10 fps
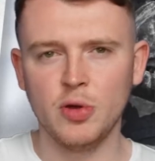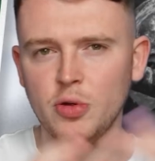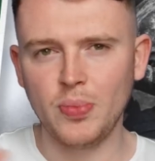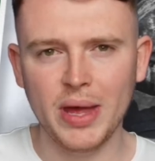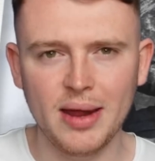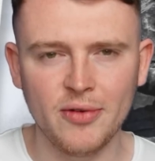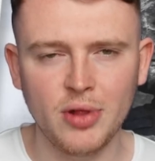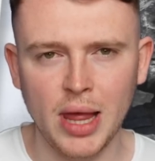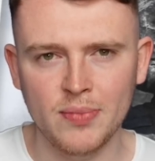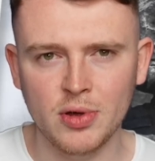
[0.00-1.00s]
there was plenty of
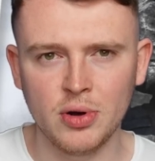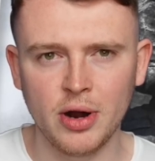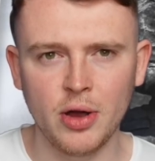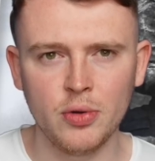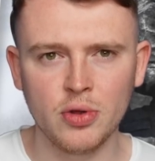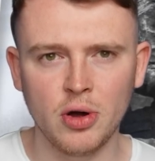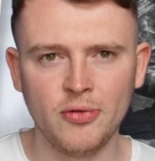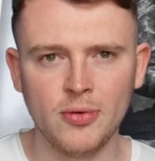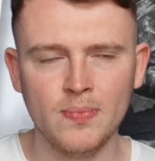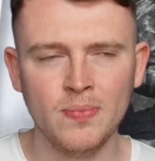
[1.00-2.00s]
clips going around
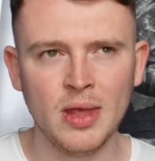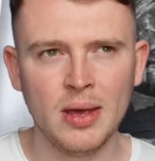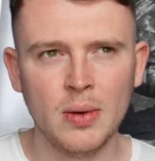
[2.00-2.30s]
of him.